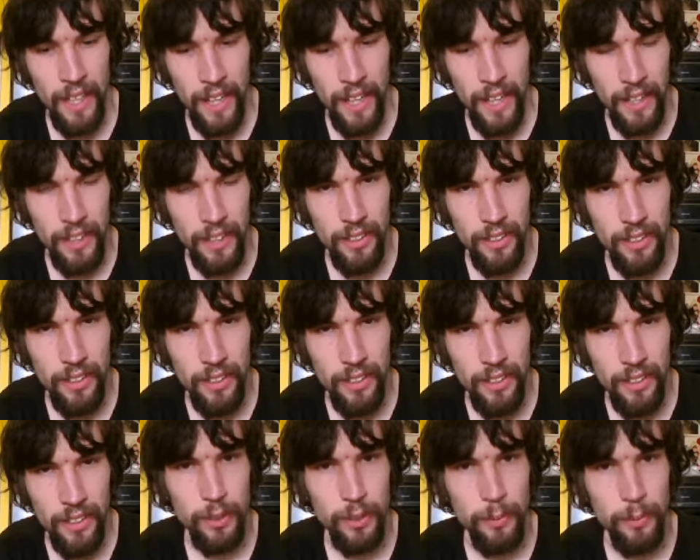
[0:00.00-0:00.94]
And he does
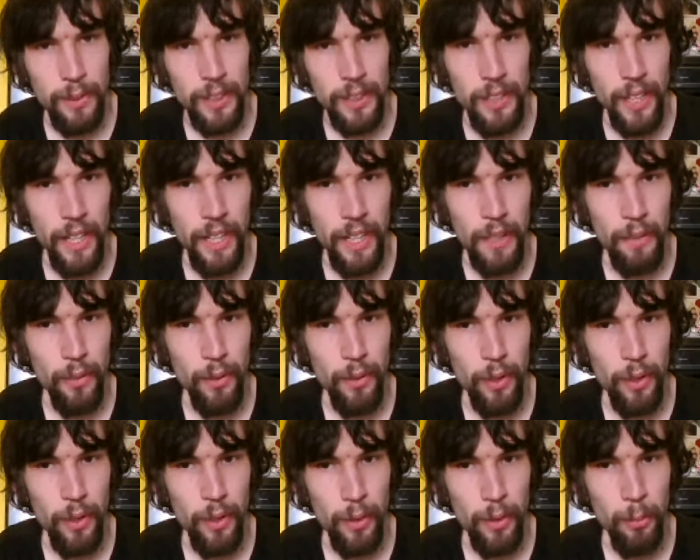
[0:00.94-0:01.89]
use a machete
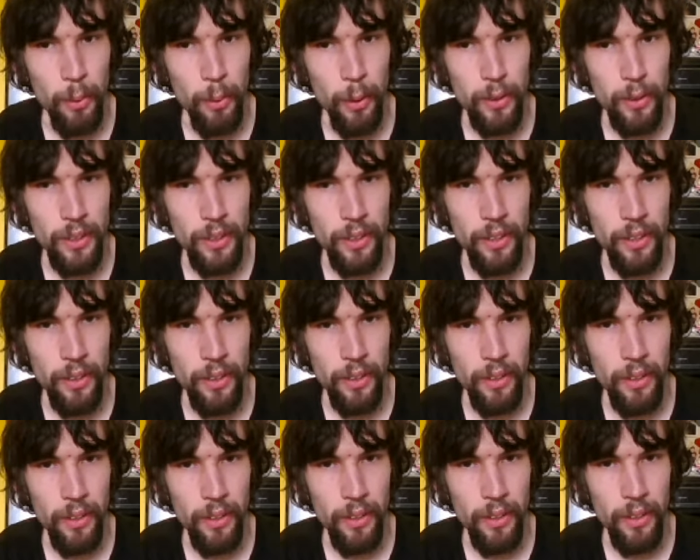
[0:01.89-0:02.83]
for a good portion of
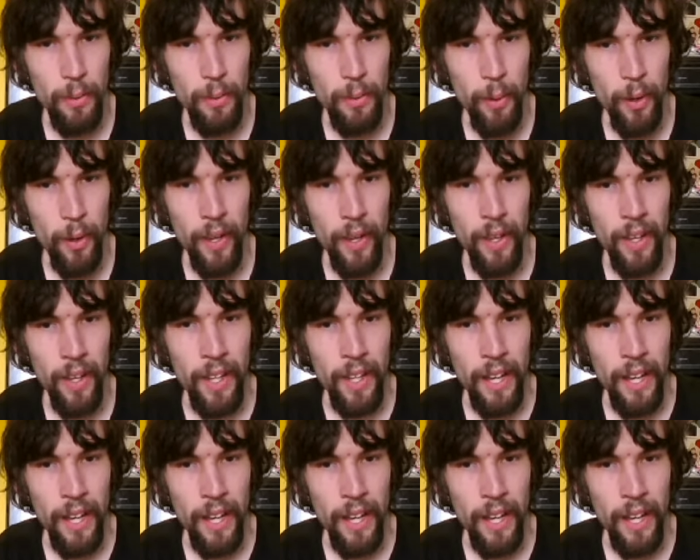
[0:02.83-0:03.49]
the movie, but